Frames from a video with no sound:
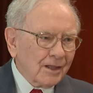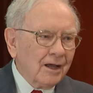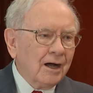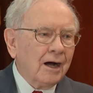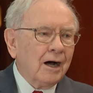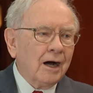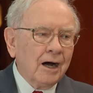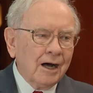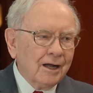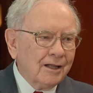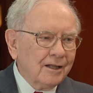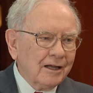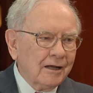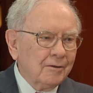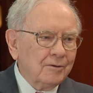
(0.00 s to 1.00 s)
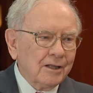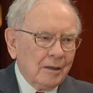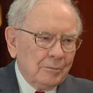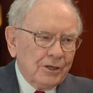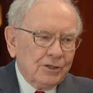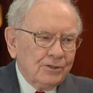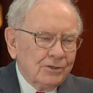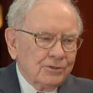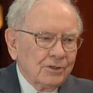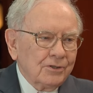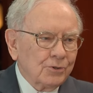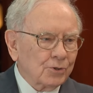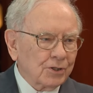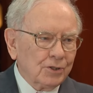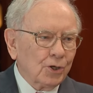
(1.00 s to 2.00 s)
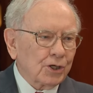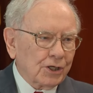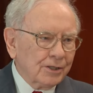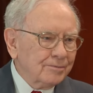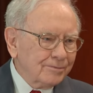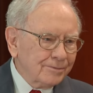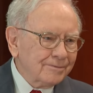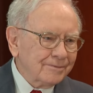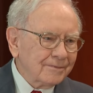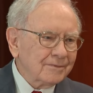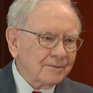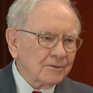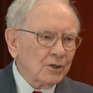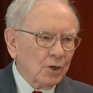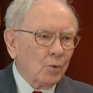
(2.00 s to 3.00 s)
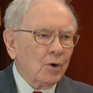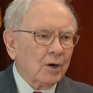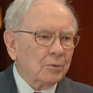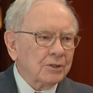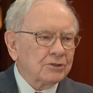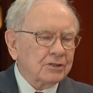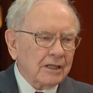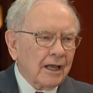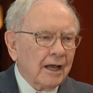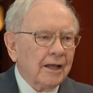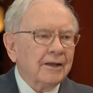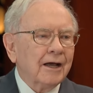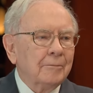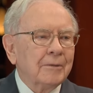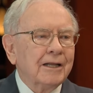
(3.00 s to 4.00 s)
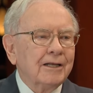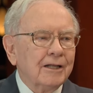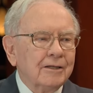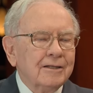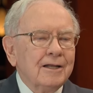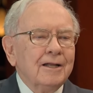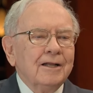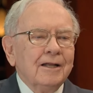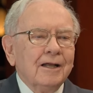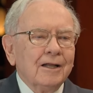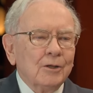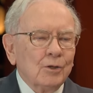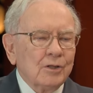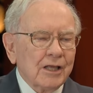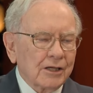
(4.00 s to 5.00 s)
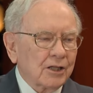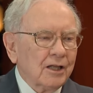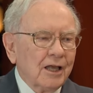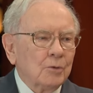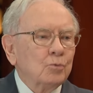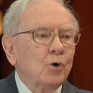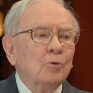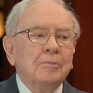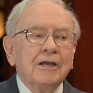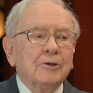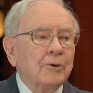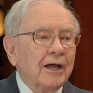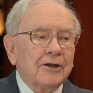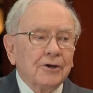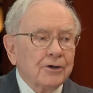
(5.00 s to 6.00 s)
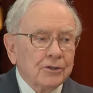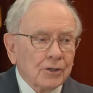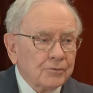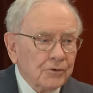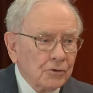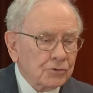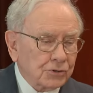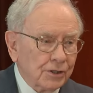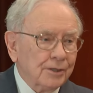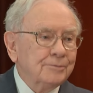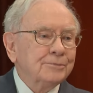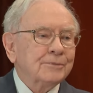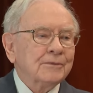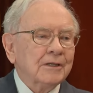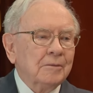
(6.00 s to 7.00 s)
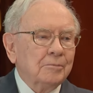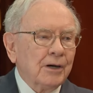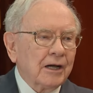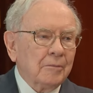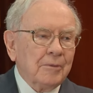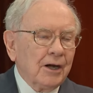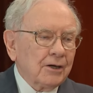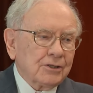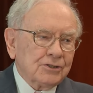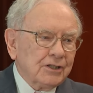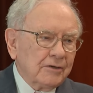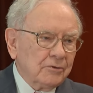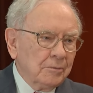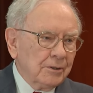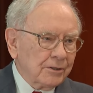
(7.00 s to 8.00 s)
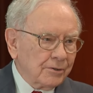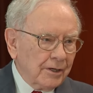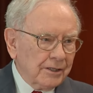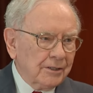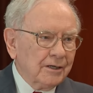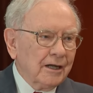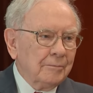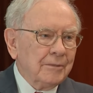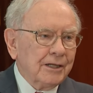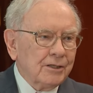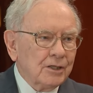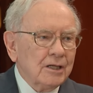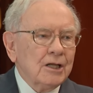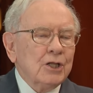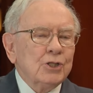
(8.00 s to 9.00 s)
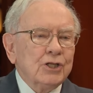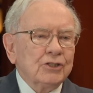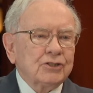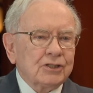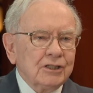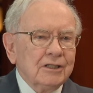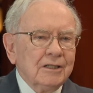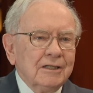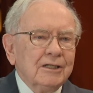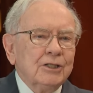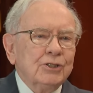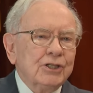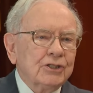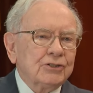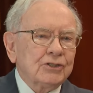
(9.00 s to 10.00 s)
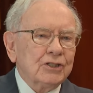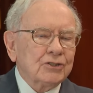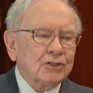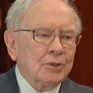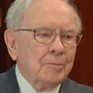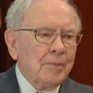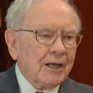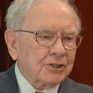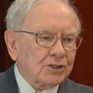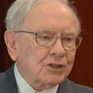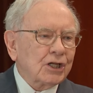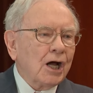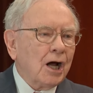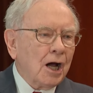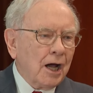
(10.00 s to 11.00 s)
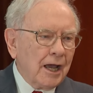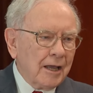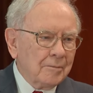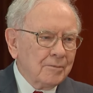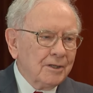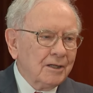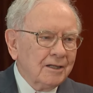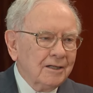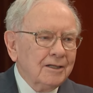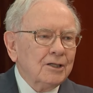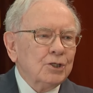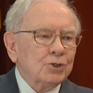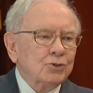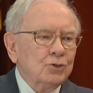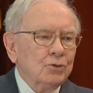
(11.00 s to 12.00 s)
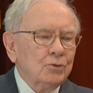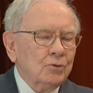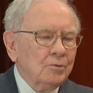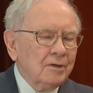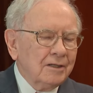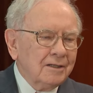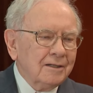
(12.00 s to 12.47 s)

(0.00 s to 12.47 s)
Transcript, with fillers: Uh, I, uh, I, mean, you, you, can look at you know where we stand. I mean, it, it it will be greater in the future, but America's never been greater. I mean, this this is the best time to